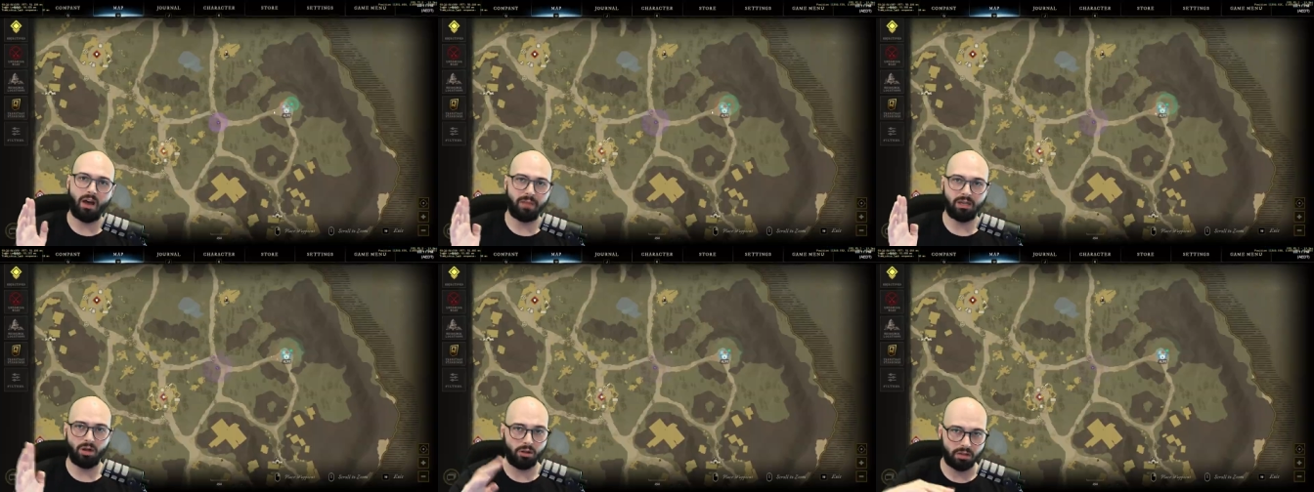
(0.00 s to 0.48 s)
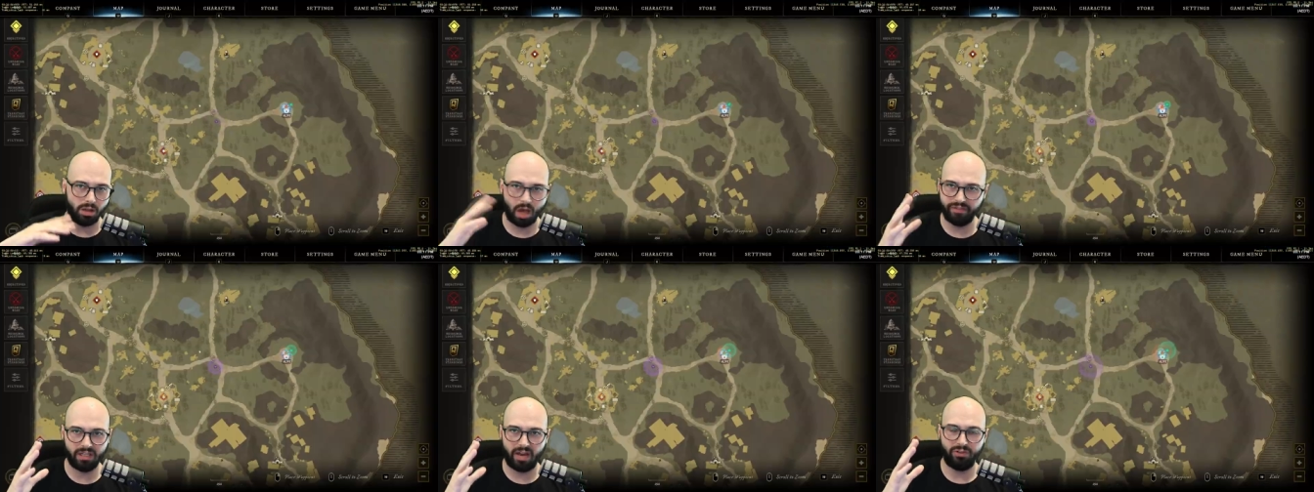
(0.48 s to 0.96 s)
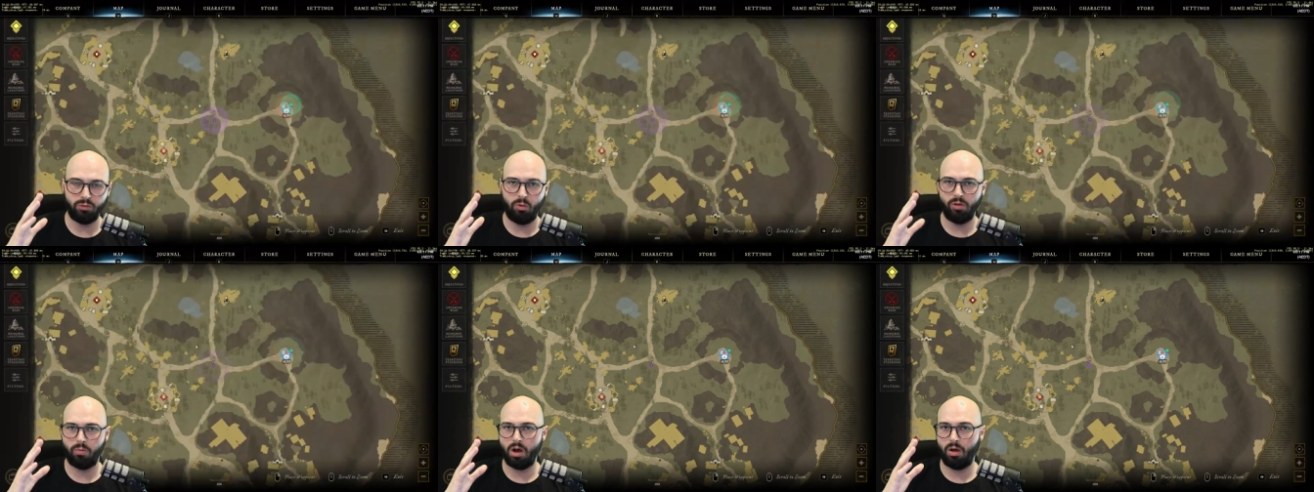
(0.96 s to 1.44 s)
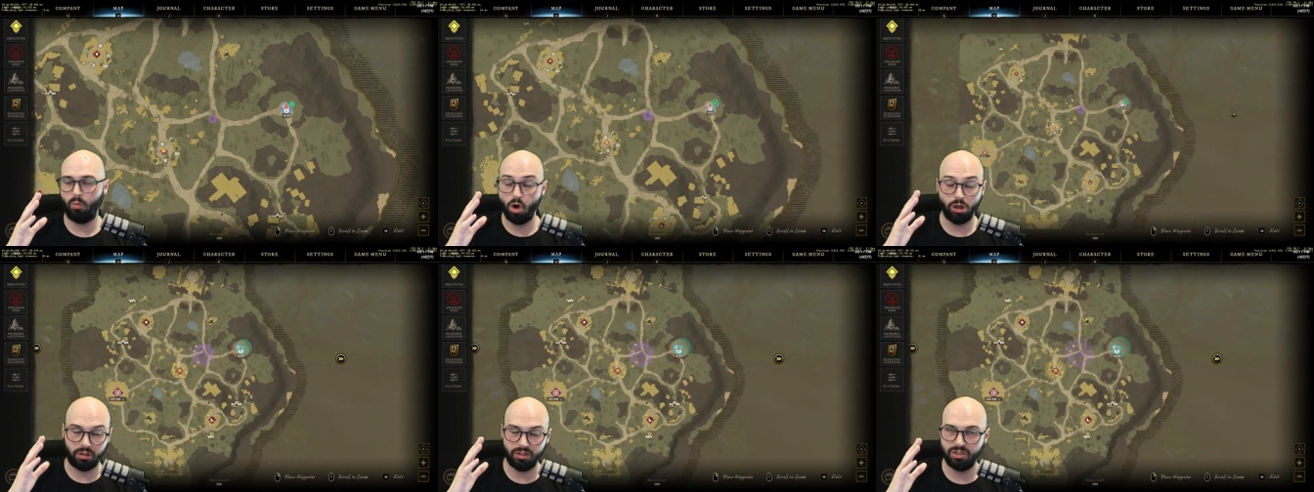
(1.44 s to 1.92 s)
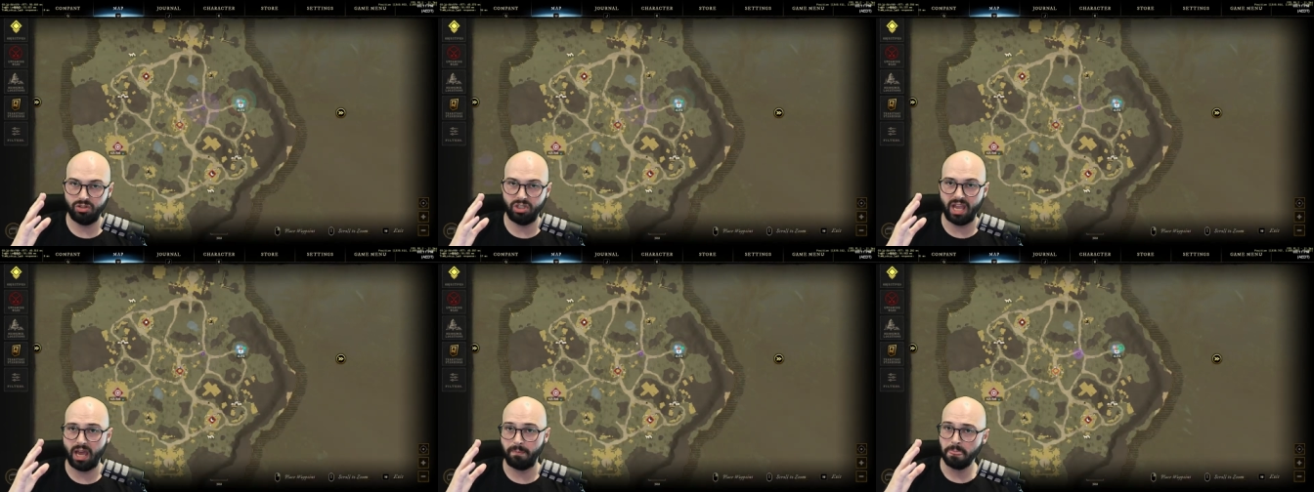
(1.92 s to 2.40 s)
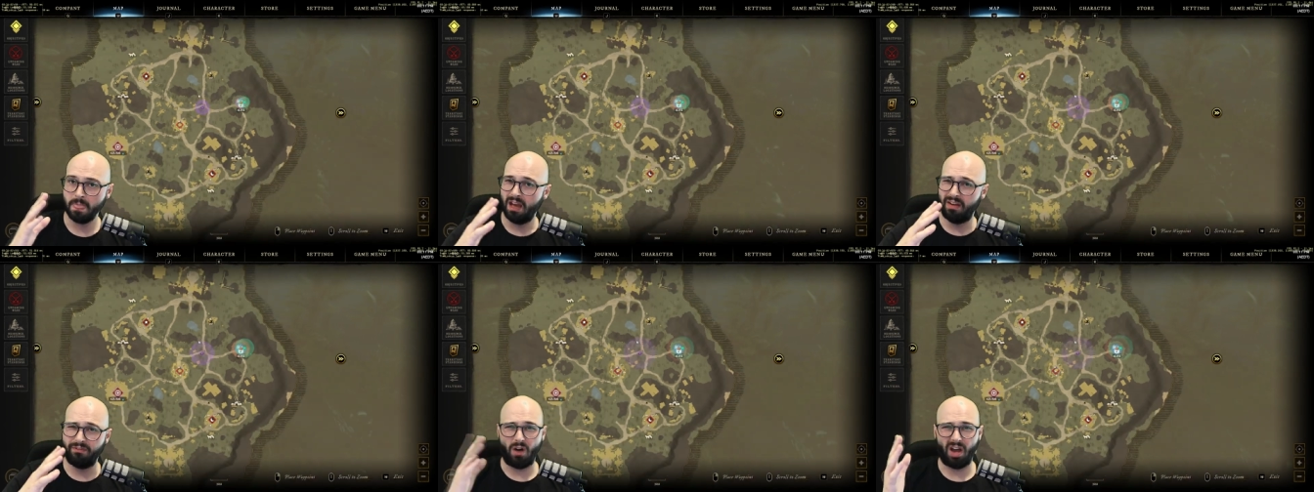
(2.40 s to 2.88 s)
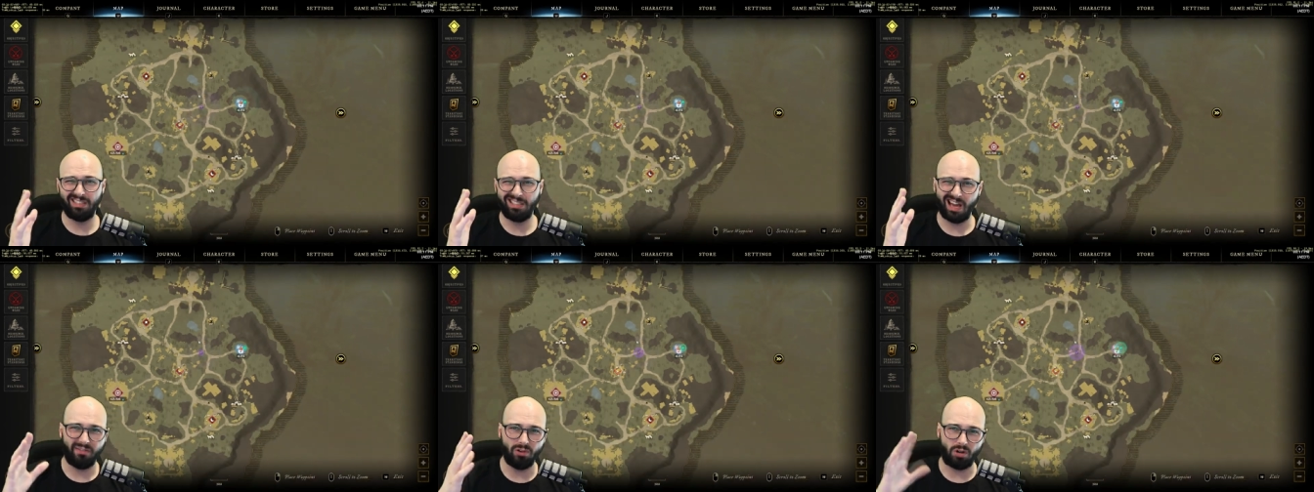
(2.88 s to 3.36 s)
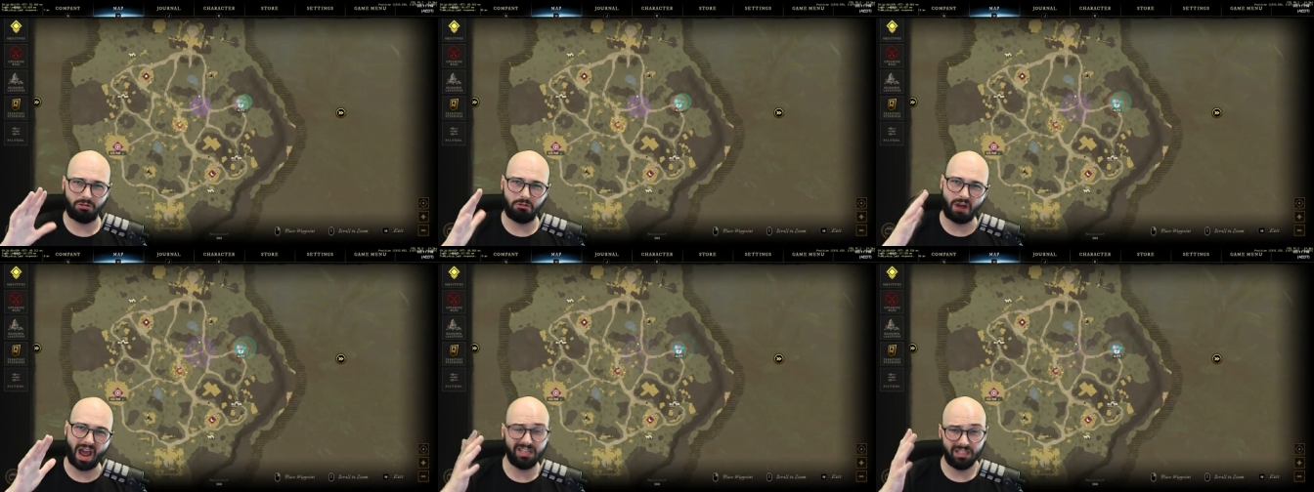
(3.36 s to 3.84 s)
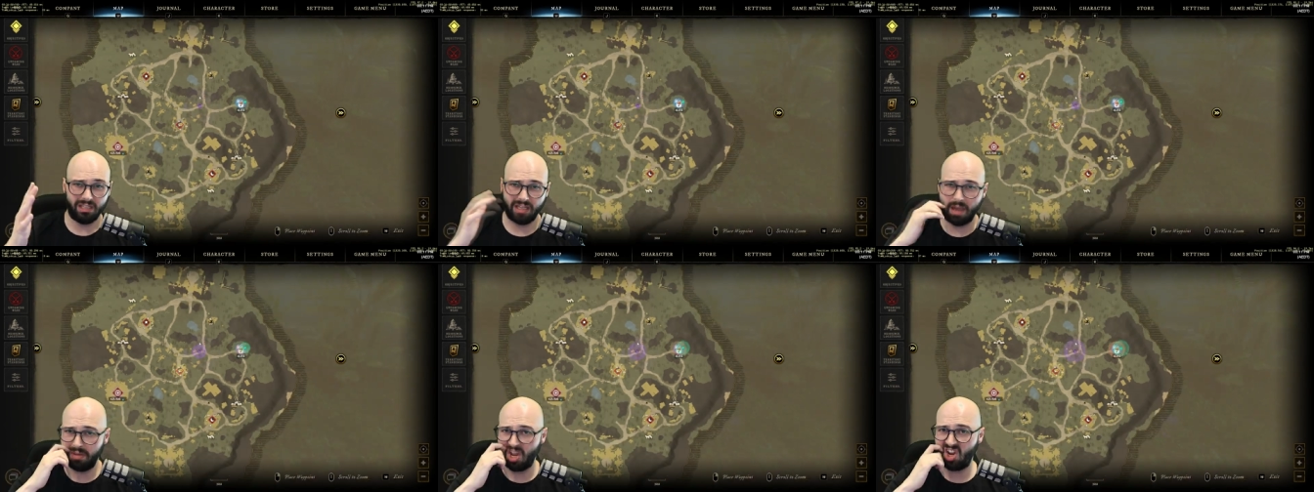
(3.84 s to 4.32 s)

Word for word: I've been told the life staff is worthwhile, worthless to get. Fire staff, not great. It can be